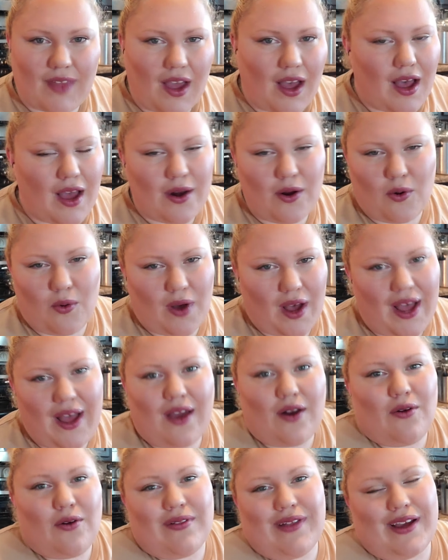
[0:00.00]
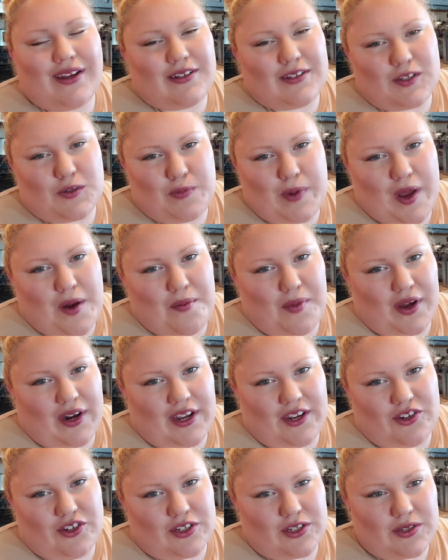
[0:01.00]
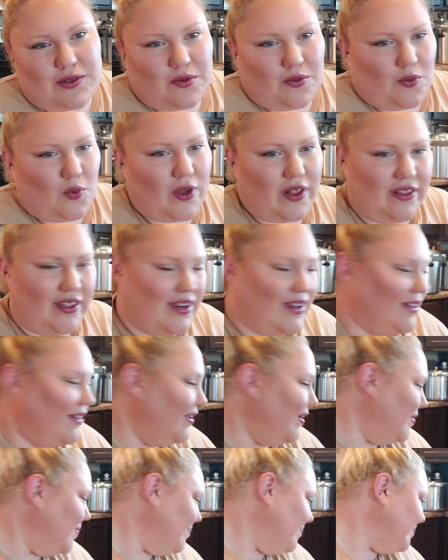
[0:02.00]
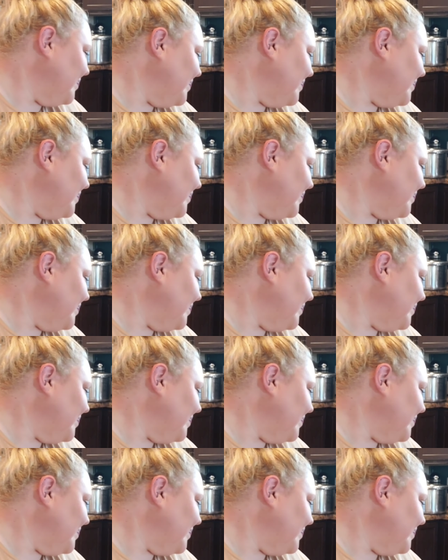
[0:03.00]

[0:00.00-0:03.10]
I don't like to spend money just willy-nilly.